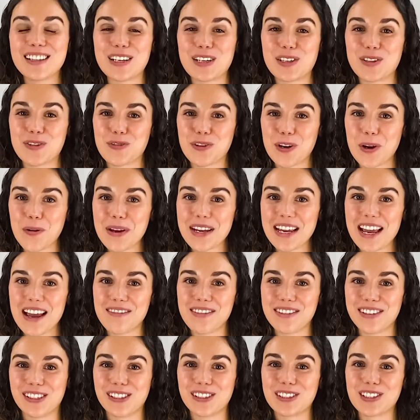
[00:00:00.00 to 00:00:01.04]
There's growing
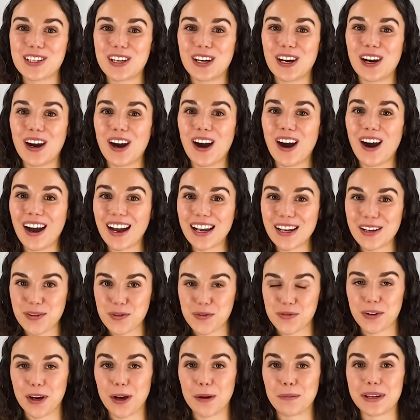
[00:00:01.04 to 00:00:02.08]
evidence that high-yield
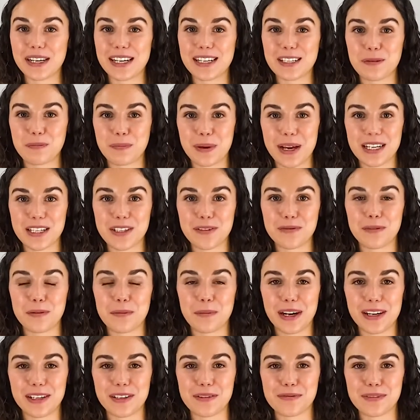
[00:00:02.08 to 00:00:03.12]
farming is better for
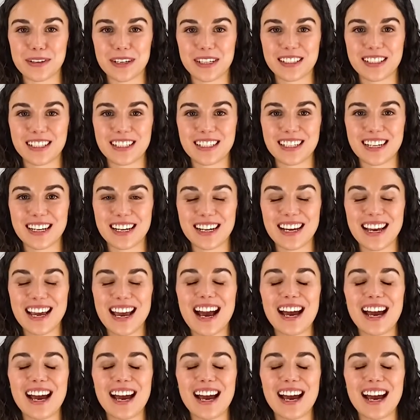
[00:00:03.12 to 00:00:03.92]
biodiversity.